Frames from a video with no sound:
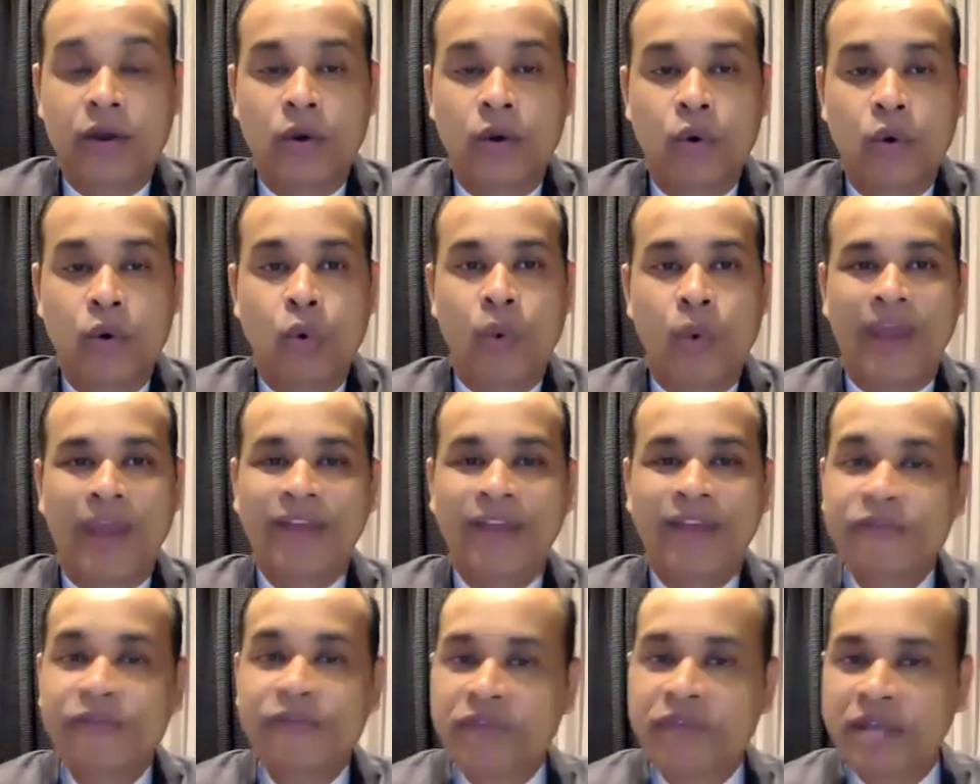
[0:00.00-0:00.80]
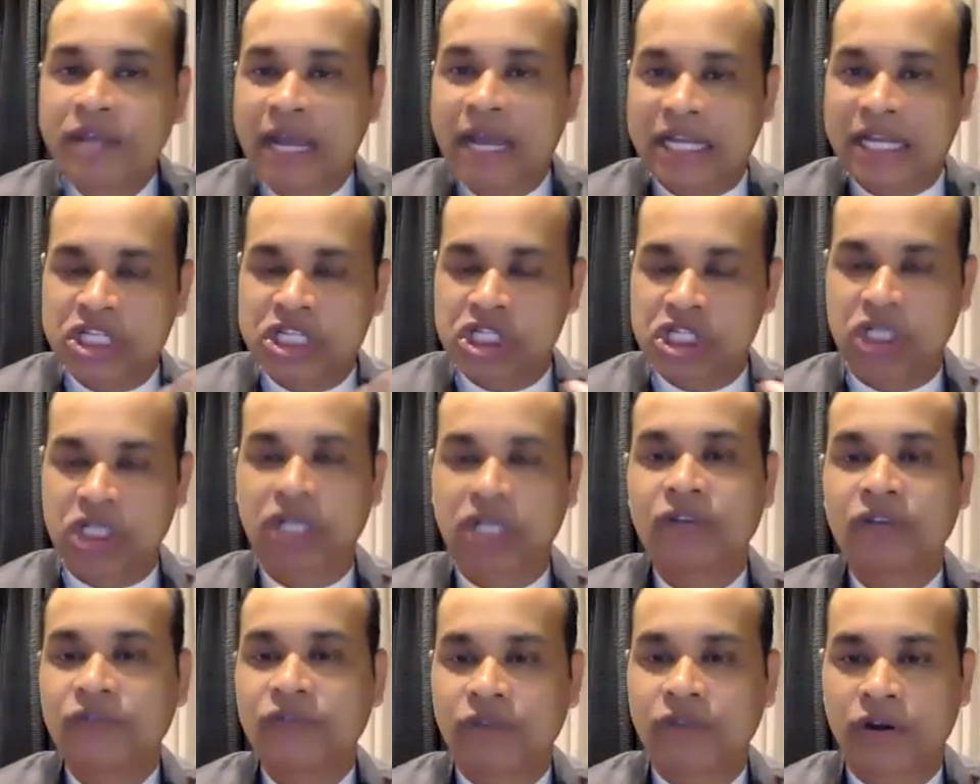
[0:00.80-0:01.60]
when we
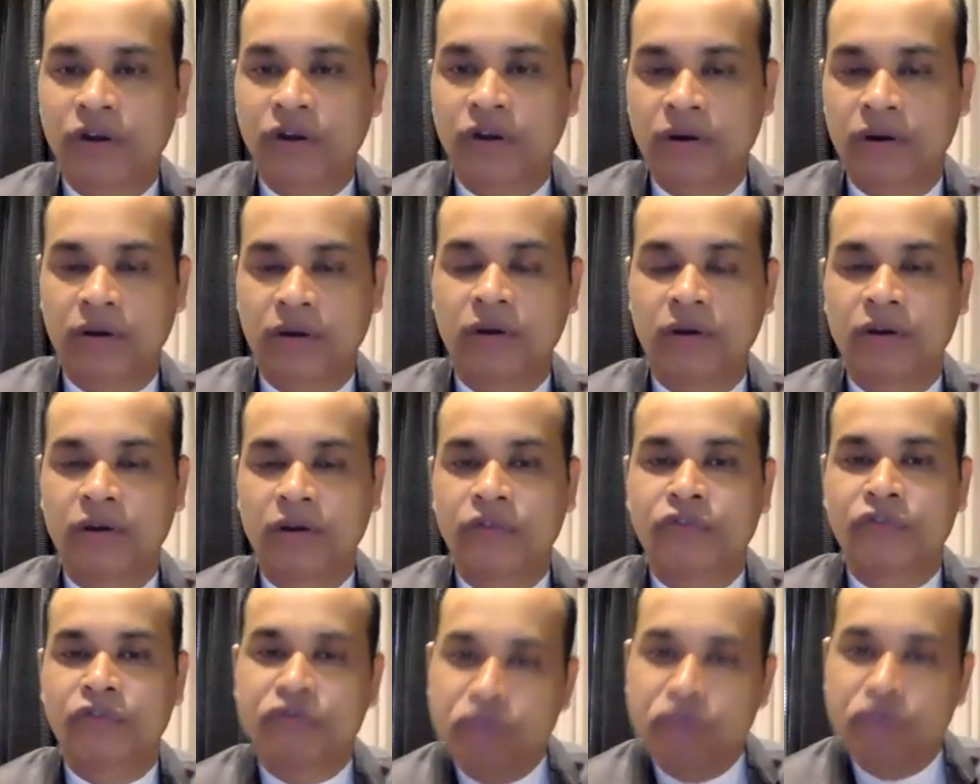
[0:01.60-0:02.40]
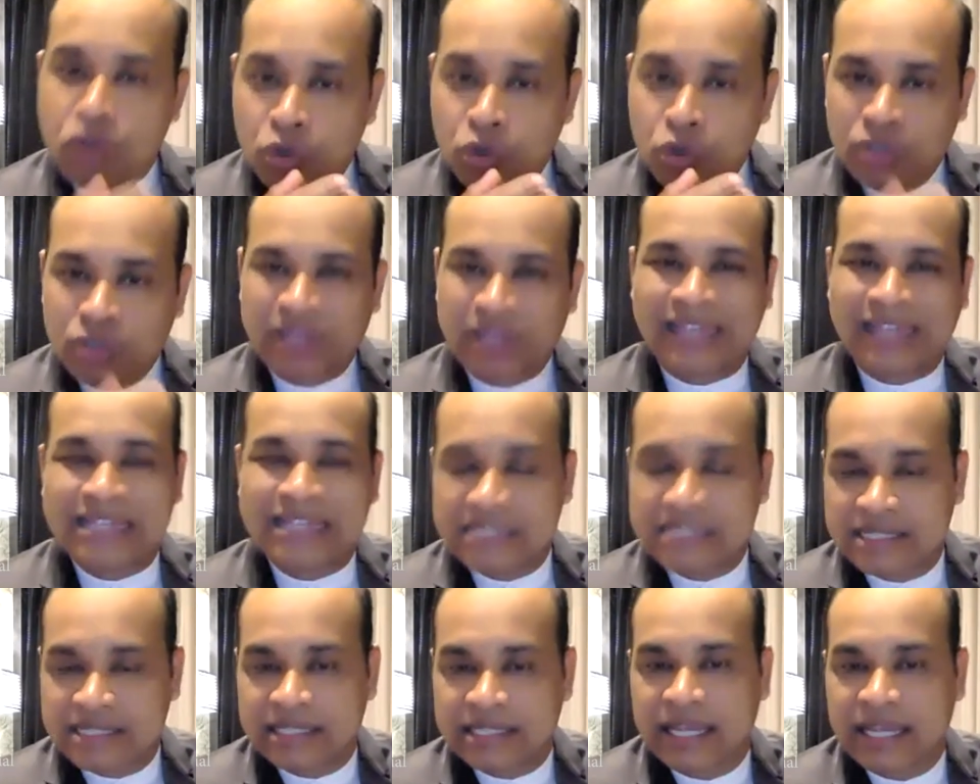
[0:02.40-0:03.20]
achieve few
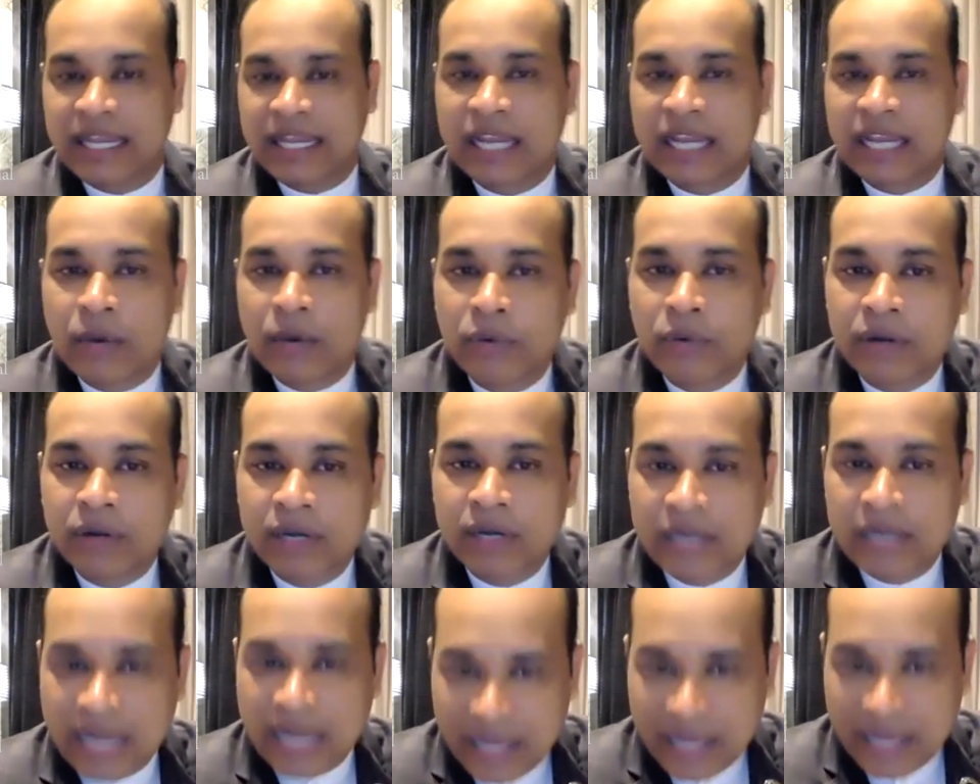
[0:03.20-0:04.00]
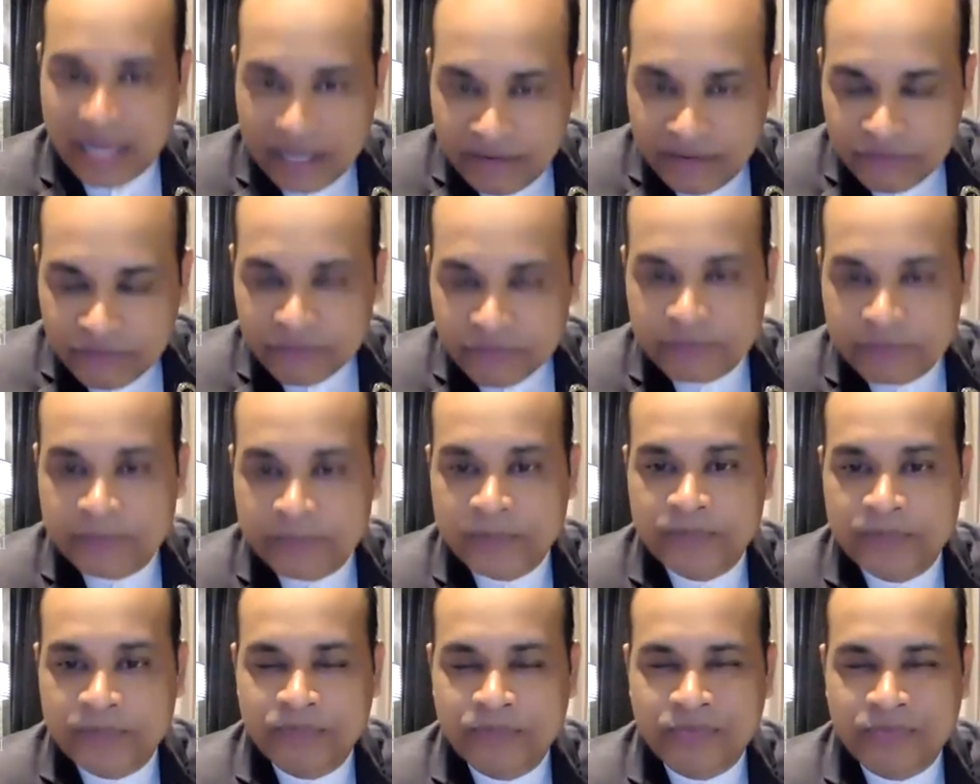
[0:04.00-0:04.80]
things in our life,
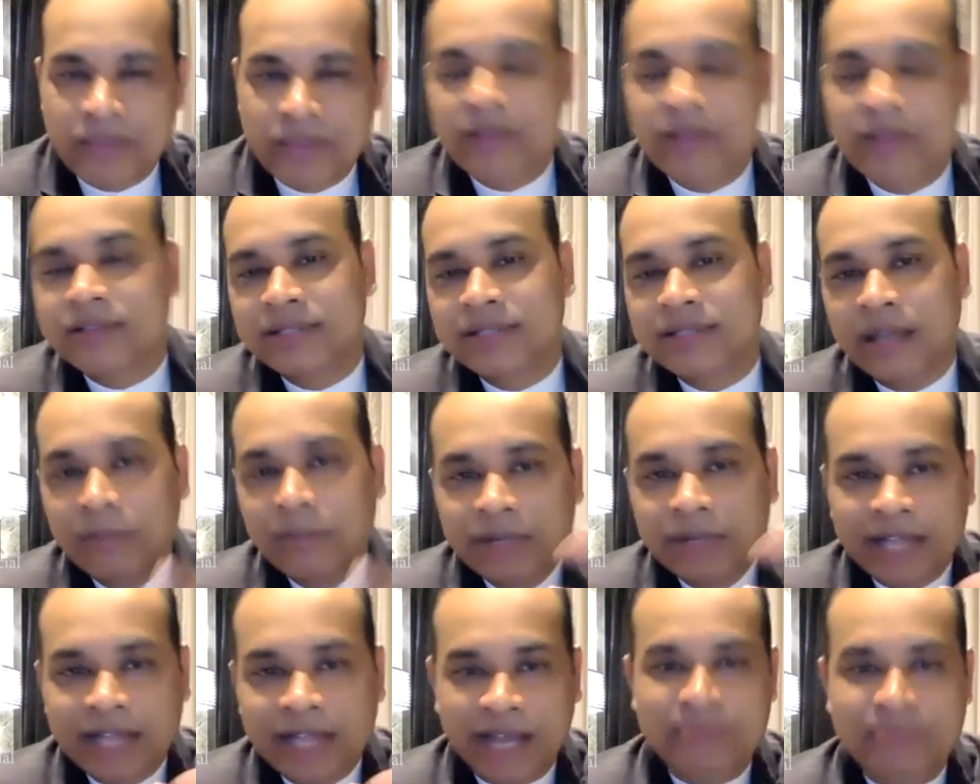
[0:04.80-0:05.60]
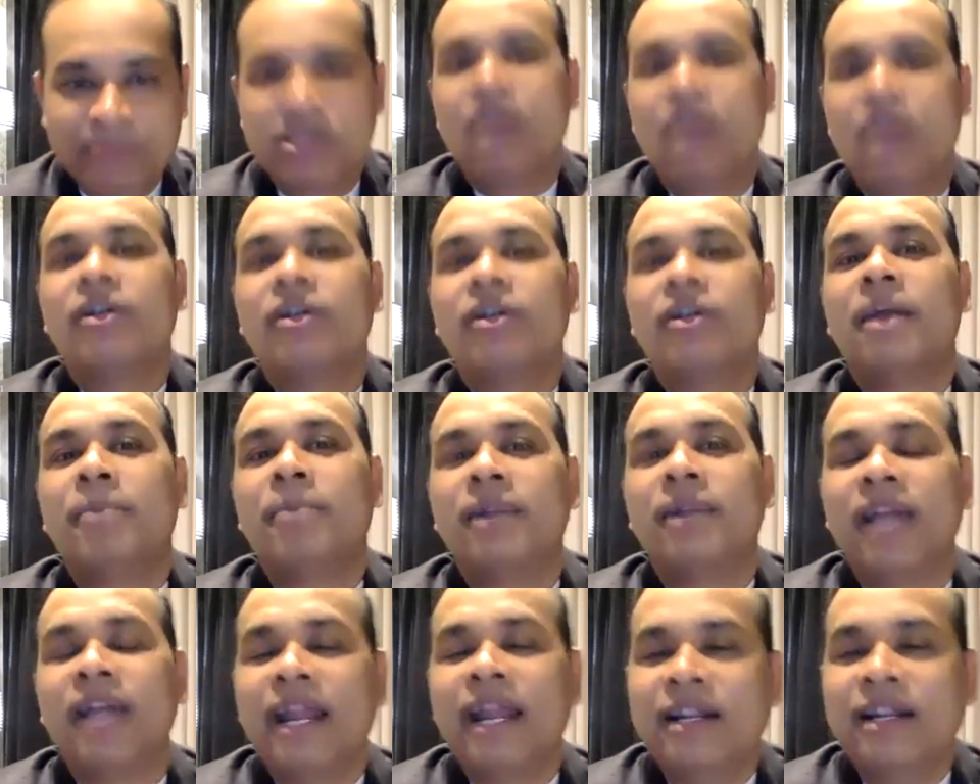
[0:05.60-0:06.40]
sometimes our
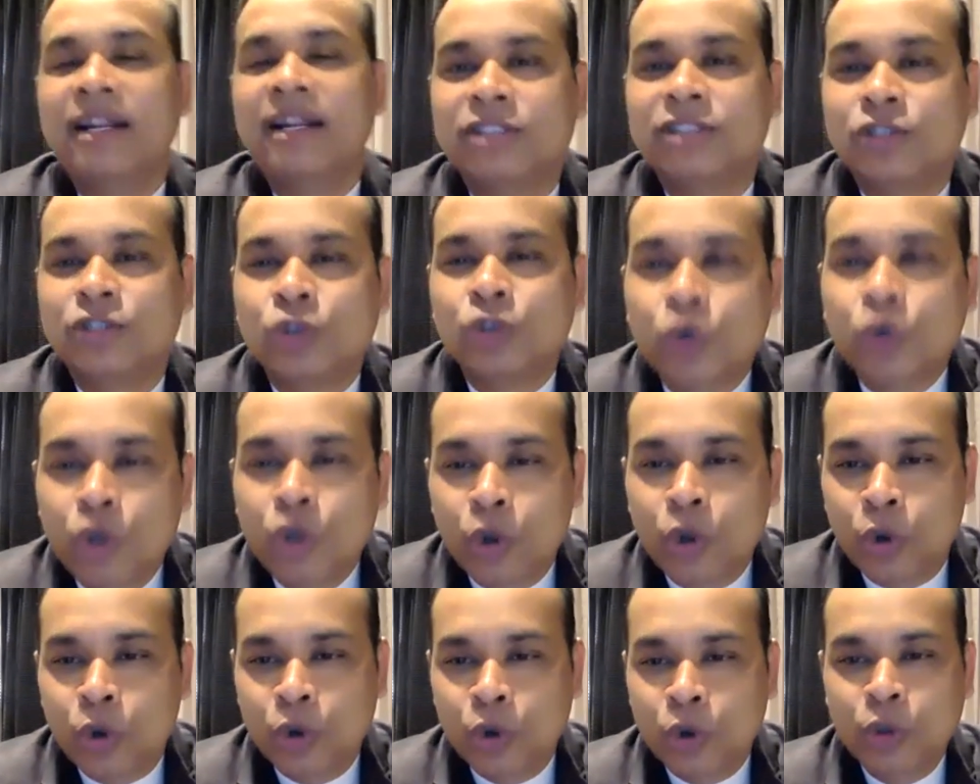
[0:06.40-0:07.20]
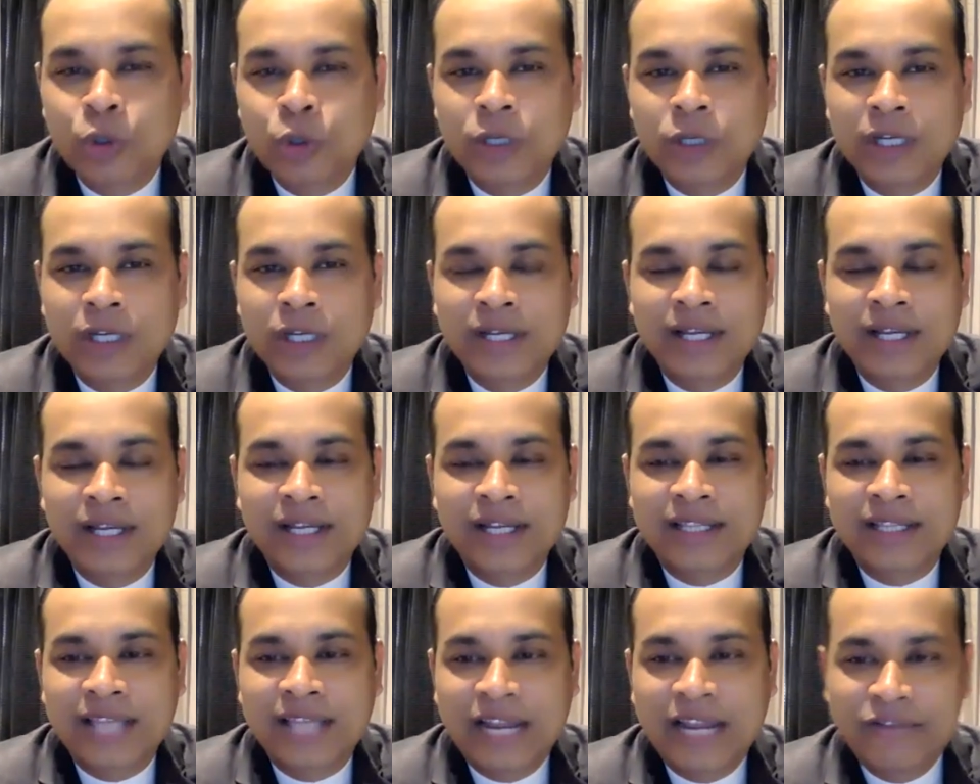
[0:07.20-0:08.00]
appetite is so low
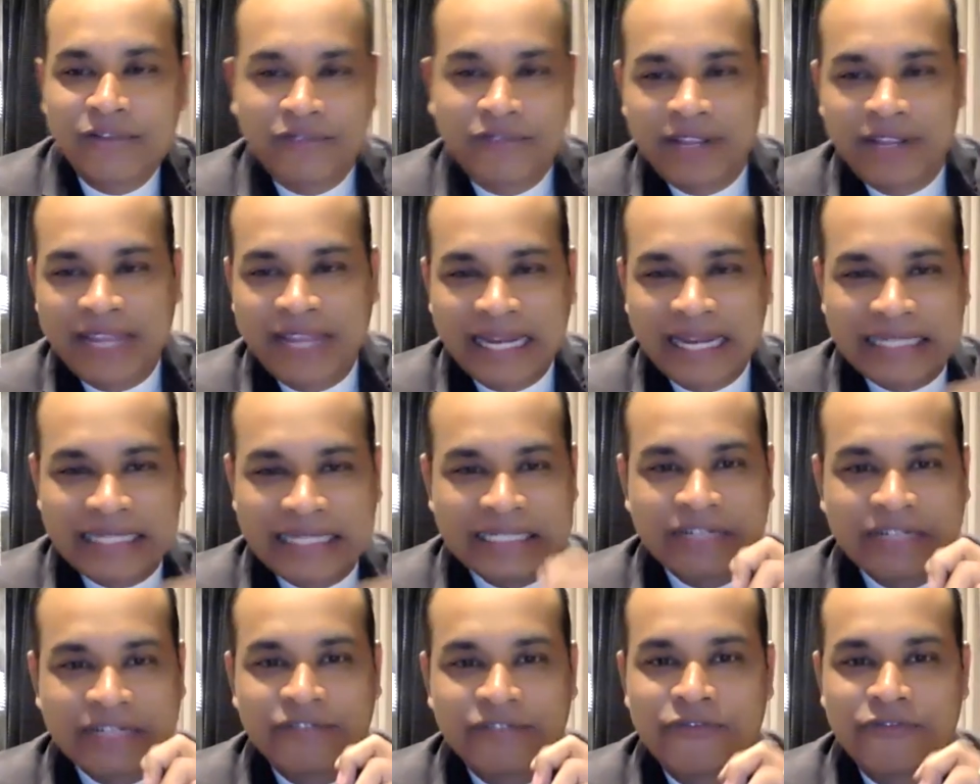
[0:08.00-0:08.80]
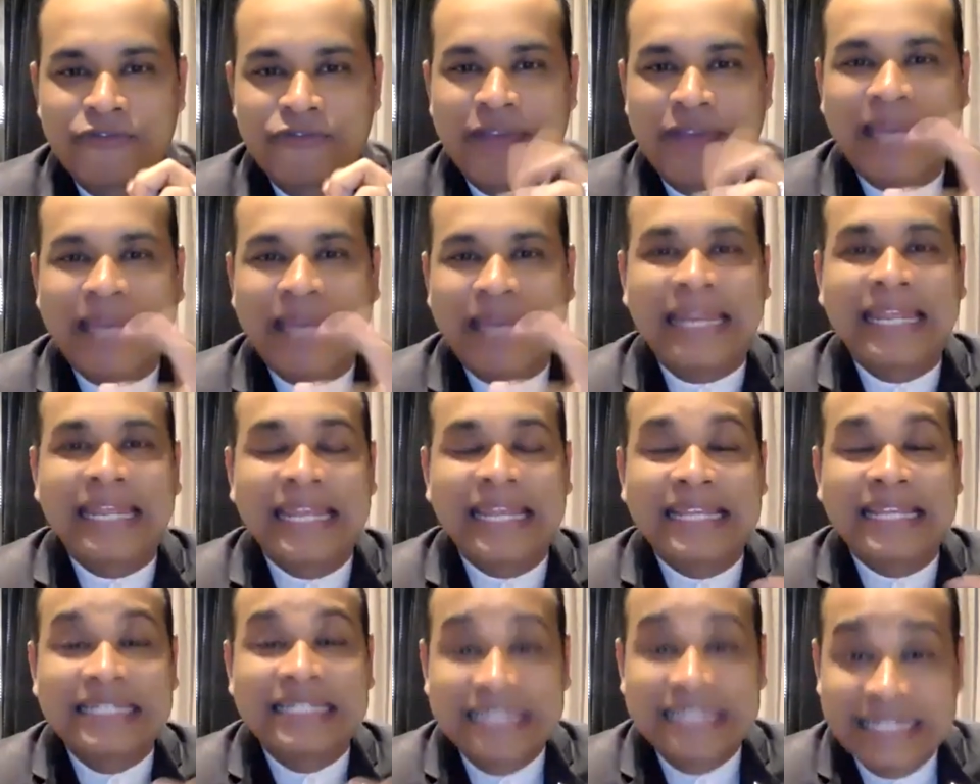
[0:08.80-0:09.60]
that we get very
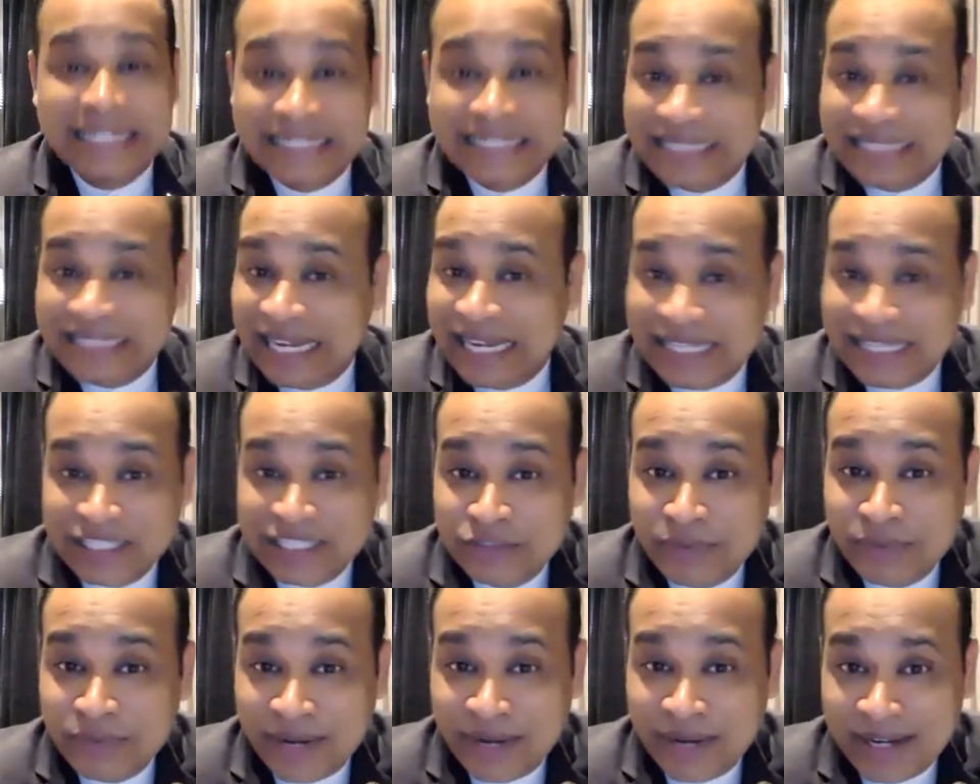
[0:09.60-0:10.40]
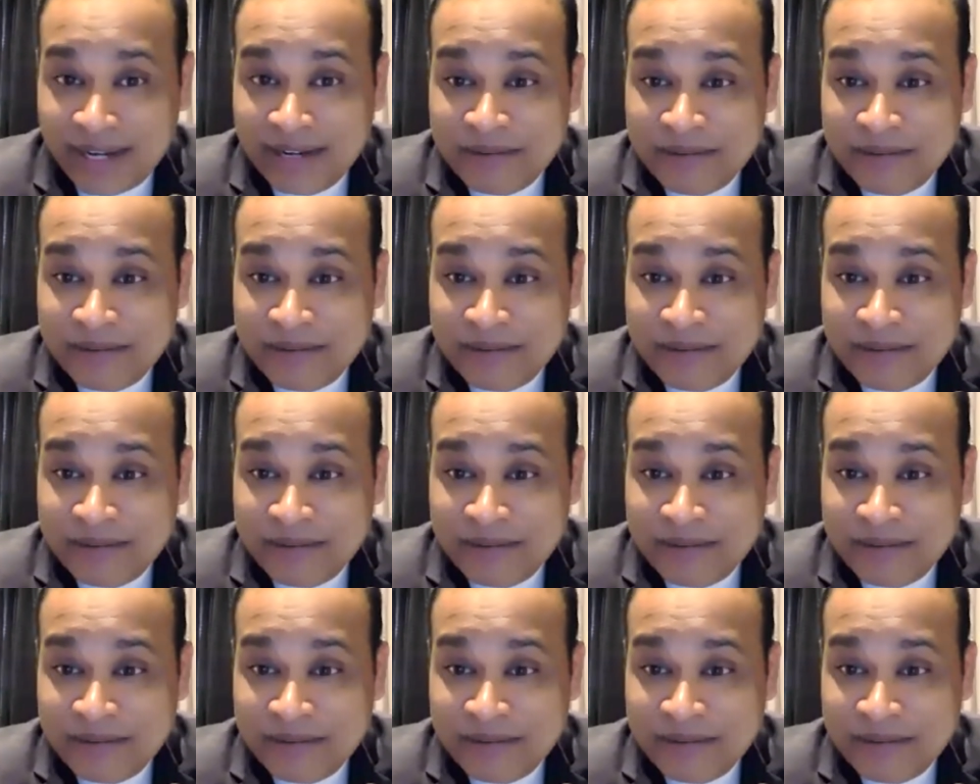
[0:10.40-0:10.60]
easily satisfied.